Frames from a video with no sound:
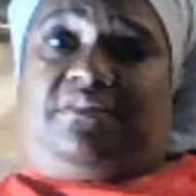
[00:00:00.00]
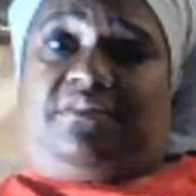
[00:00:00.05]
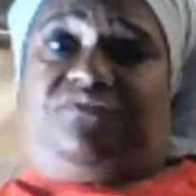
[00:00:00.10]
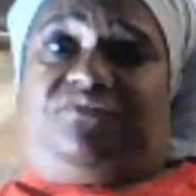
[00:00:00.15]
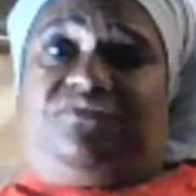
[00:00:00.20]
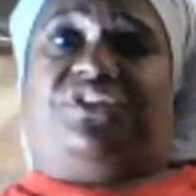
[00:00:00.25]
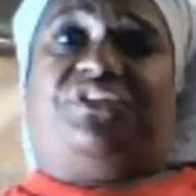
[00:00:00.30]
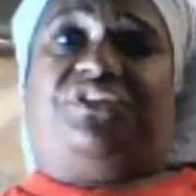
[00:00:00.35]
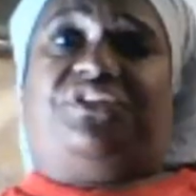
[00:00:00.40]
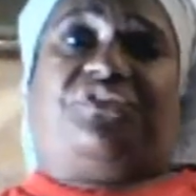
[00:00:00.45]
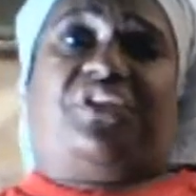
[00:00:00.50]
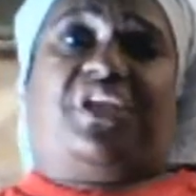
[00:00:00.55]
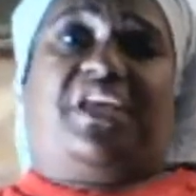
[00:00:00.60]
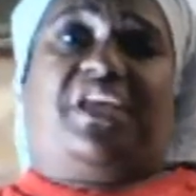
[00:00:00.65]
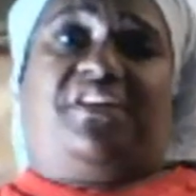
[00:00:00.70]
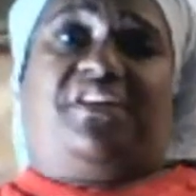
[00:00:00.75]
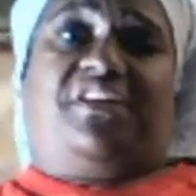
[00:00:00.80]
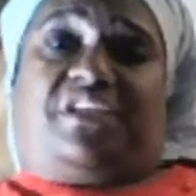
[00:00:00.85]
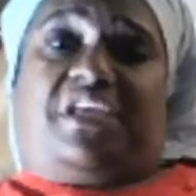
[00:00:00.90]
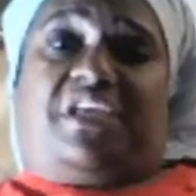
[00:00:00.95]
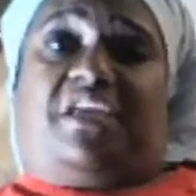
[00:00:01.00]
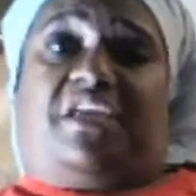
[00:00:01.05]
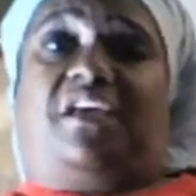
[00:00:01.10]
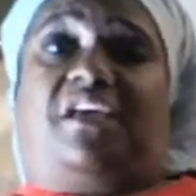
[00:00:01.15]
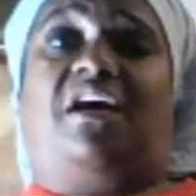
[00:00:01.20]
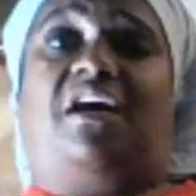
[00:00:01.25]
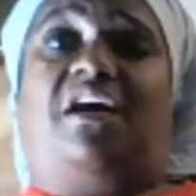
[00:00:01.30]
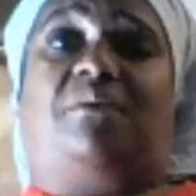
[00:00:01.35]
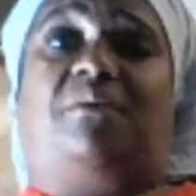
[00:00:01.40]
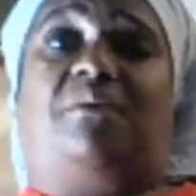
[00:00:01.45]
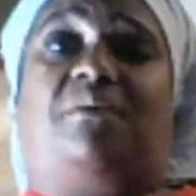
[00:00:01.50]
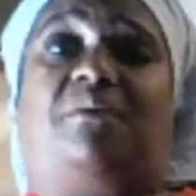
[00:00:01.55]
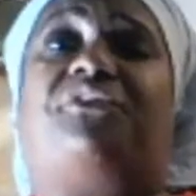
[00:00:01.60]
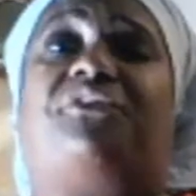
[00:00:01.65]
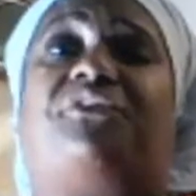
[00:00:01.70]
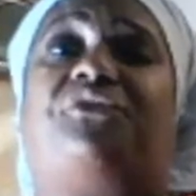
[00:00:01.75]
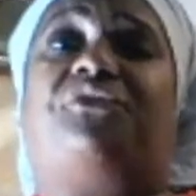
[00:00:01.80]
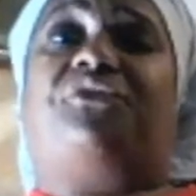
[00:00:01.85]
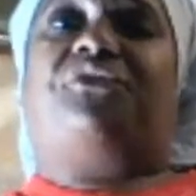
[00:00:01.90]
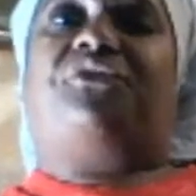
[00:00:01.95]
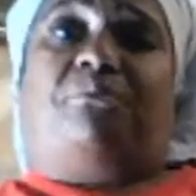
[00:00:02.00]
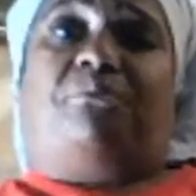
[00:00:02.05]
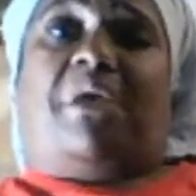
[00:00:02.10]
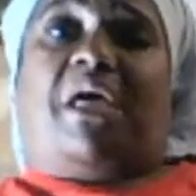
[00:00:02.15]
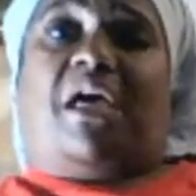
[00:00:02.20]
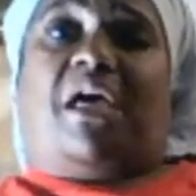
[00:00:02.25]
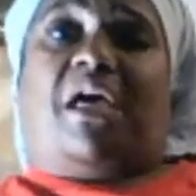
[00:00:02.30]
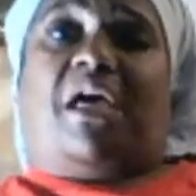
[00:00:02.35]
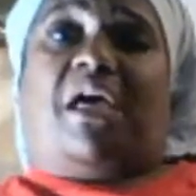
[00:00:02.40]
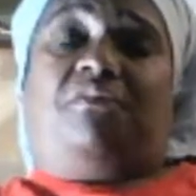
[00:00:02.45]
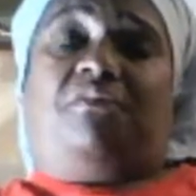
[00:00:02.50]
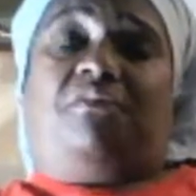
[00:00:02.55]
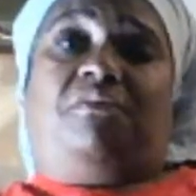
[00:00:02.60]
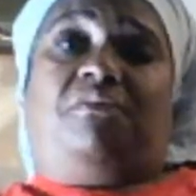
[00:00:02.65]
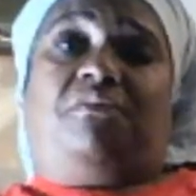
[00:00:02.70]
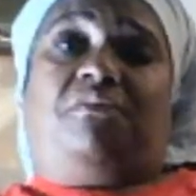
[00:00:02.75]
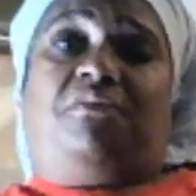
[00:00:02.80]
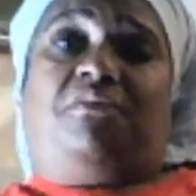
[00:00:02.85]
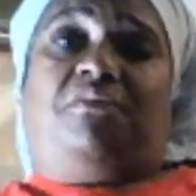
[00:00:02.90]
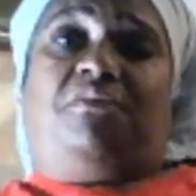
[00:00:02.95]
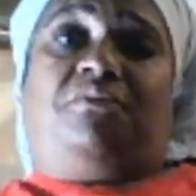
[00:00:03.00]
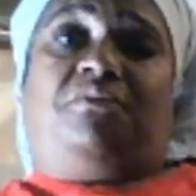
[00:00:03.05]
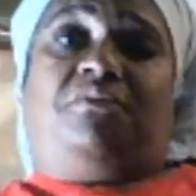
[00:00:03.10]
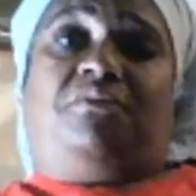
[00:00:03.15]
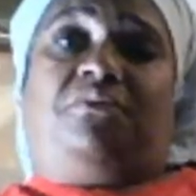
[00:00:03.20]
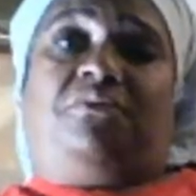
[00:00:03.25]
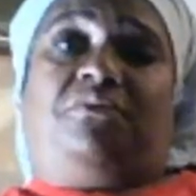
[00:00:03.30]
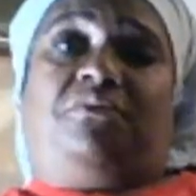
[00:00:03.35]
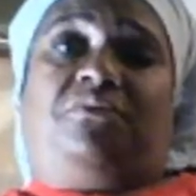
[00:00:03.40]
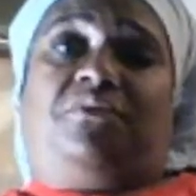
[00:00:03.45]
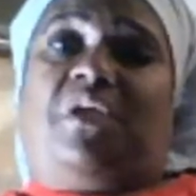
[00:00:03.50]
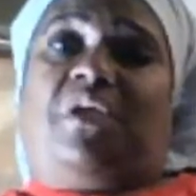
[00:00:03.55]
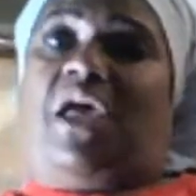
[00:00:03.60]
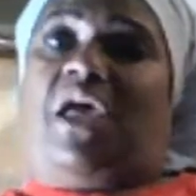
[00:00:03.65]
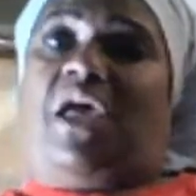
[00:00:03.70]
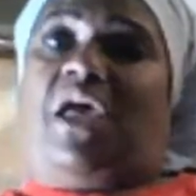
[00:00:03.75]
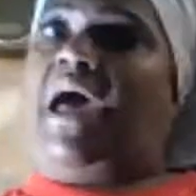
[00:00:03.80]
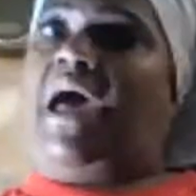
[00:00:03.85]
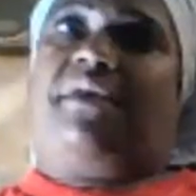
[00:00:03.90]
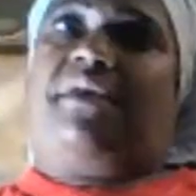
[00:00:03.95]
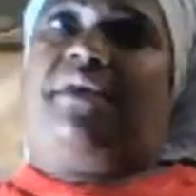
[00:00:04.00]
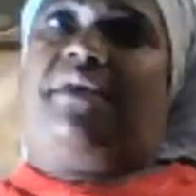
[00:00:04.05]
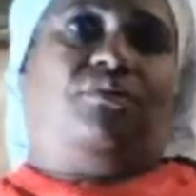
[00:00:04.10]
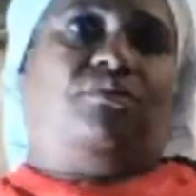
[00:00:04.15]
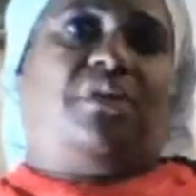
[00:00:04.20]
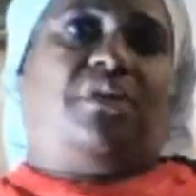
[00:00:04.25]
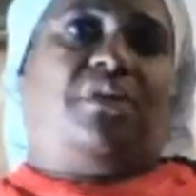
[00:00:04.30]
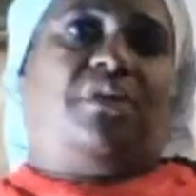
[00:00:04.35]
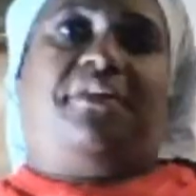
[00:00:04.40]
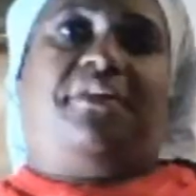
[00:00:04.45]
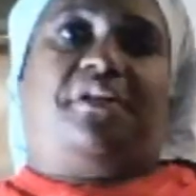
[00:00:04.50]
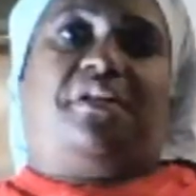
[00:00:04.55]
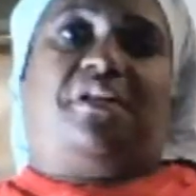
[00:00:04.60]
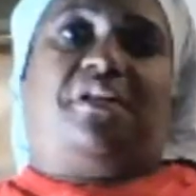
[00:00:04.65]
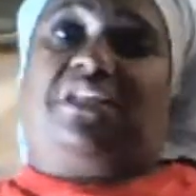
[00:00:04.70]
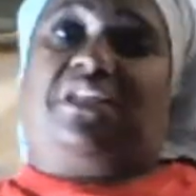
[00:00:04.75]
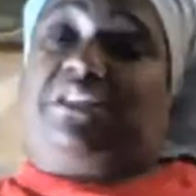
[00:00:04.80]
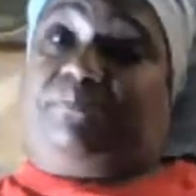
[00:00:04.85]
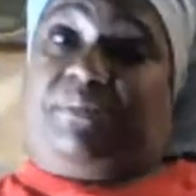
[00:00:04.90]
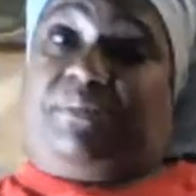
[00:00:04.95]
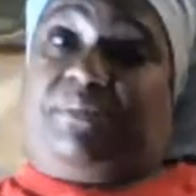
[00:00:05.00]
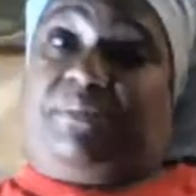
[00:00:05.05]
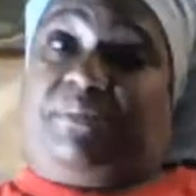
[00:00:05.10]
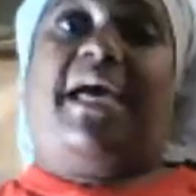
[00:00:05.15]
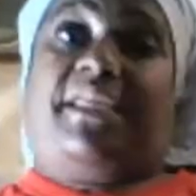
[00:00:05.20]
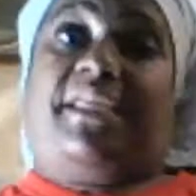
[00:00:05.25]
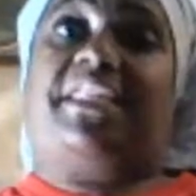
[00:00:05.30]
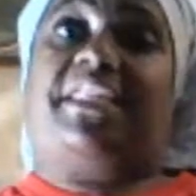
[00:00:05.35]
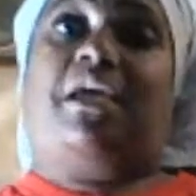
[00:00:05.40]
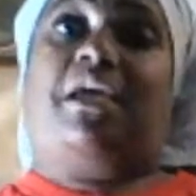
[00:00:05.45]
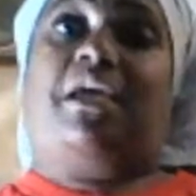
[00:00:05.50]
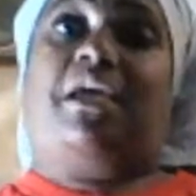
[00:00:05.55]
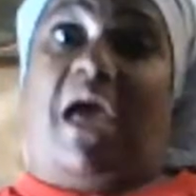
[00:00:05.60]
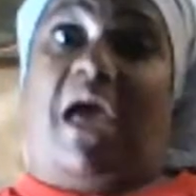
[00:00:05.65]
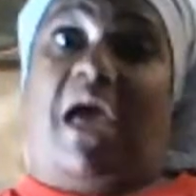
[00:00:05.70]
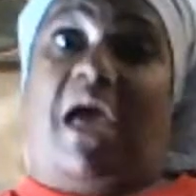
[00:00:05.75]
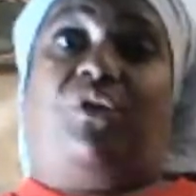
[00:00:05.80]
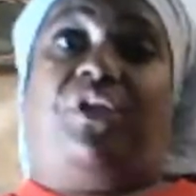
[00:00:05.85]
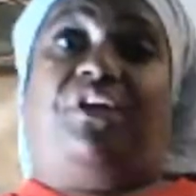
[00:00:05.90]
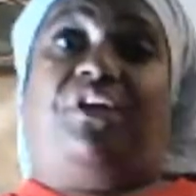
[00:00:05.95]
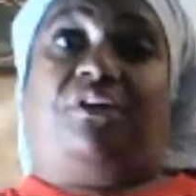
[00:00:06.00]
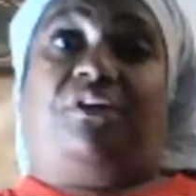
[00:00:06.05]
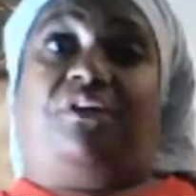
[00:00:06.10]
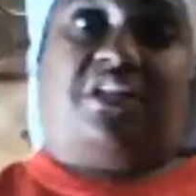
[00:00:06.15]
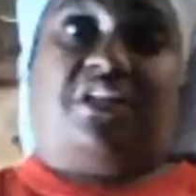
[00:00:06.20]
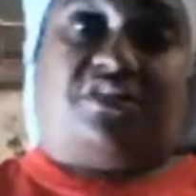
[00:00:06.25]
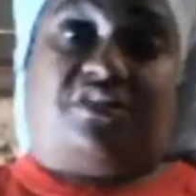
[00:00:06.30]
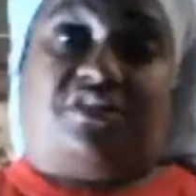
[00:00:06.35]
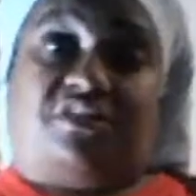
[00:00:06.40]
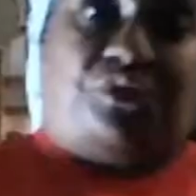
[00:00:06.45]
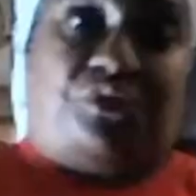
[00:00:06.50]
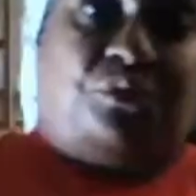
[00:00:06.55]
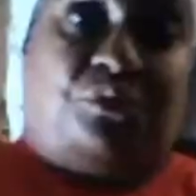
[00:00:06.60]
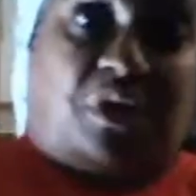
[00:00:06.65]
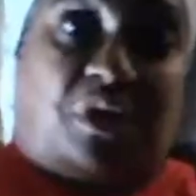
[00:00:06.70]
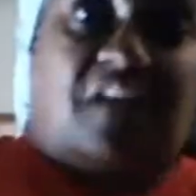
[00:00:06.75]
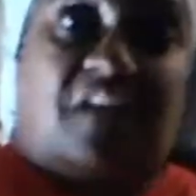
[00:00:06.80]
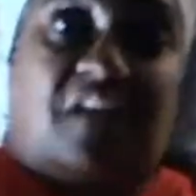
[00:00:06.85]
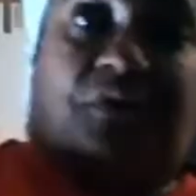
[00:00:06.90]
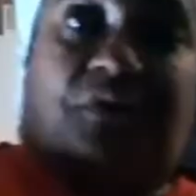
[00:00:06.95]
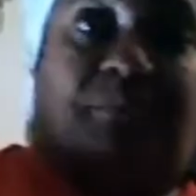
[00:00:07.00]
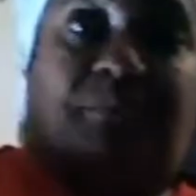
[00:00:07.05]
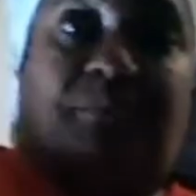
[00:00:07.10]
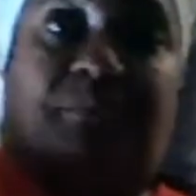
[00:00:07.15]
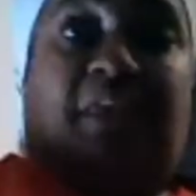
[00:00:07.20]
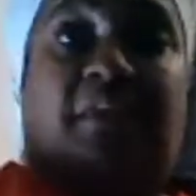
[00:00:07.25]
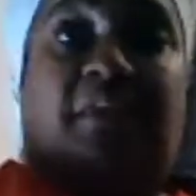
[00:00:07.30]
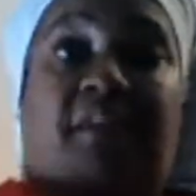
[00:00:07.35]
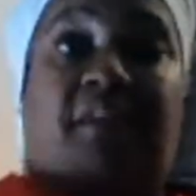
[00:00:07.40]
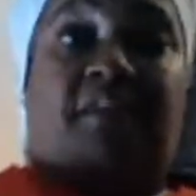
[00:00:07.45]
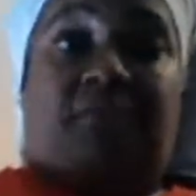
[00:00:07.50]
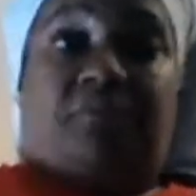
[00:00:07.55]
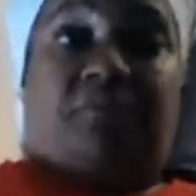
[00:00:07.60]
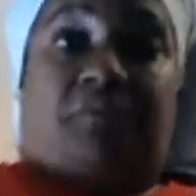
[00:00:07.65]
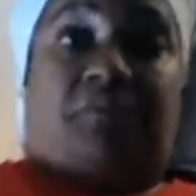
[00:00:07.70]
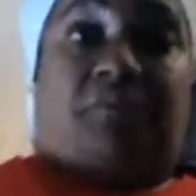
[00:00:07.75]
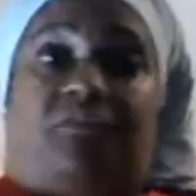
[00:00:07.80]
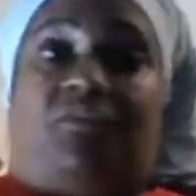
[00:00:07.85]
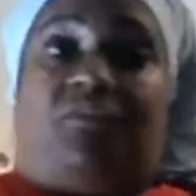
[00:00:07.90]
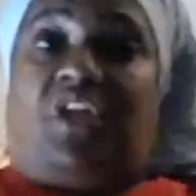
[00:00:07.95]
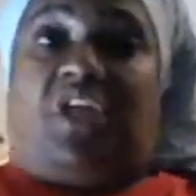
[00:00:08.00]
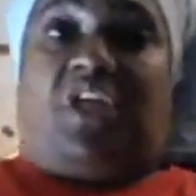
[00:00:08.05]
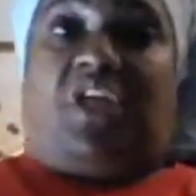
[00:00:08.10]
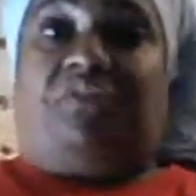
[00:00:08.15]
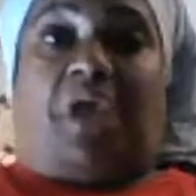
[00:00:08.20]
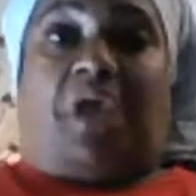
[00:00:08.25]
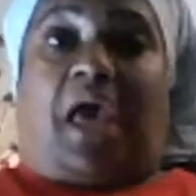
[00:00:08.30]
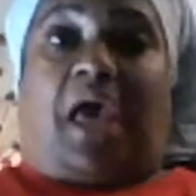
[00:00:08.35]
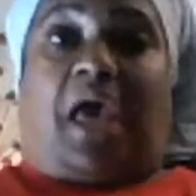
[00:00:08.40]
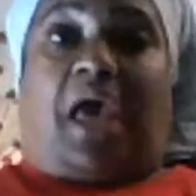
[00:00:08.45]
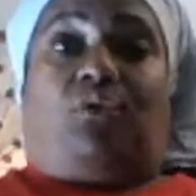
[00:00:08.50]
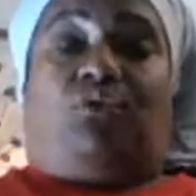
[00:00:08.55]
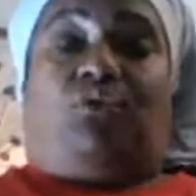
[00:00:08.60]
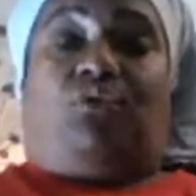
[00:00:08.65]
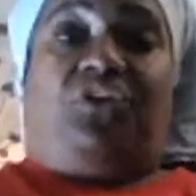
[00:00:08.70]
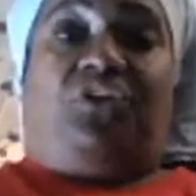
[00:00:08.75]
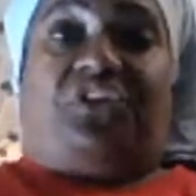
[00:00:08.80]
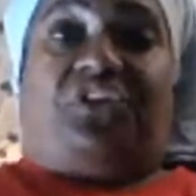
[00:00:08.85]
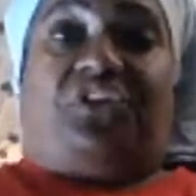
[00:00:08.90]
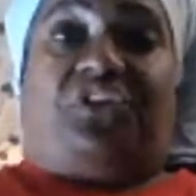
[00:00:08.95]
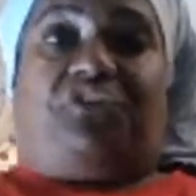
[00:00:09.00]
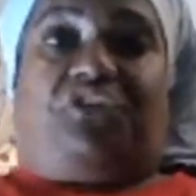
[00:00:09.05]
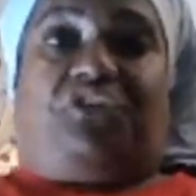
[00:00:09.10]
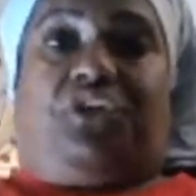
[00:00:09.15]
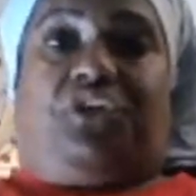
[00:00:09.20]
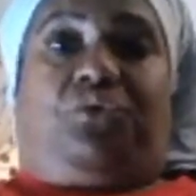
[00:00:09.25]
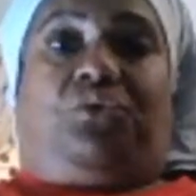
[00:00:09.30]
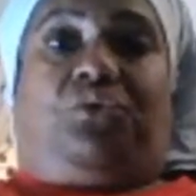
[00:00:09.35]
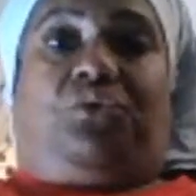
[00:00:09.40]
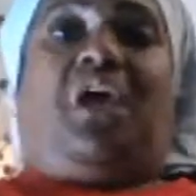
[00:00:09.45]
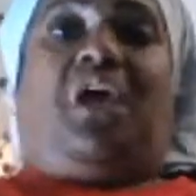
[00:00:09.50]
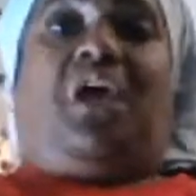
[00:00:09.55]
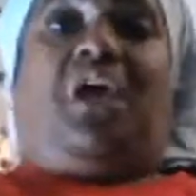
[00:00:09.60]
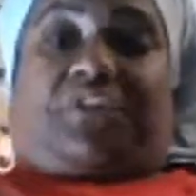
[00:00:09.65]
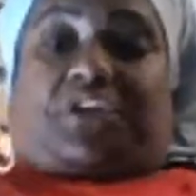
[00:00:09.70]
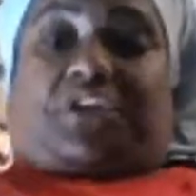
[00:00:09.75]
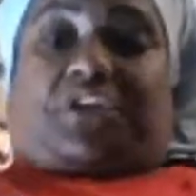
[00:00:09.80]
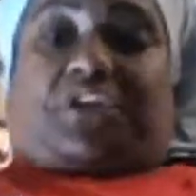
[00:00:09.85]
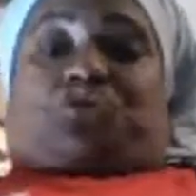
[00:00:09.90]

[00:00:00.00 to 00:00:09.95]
for the things that come out your mouth. I don't like to cuss, but goddamn, I will cuss if you come for me. I don't look at you that